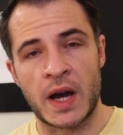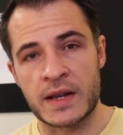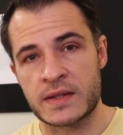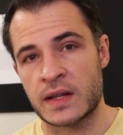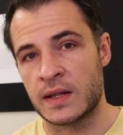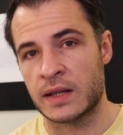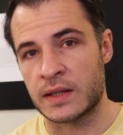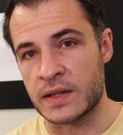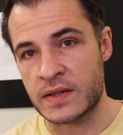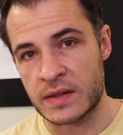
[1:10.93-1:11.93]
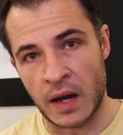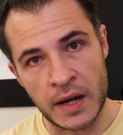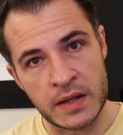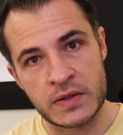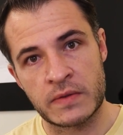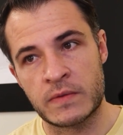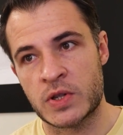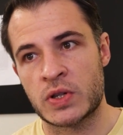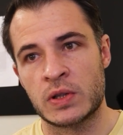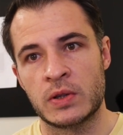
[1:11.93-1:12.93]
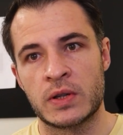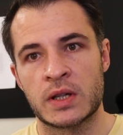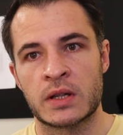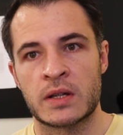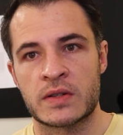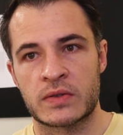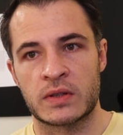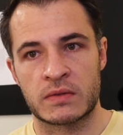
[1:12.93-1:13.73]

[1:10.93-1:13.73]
I said that the science of the machine learning is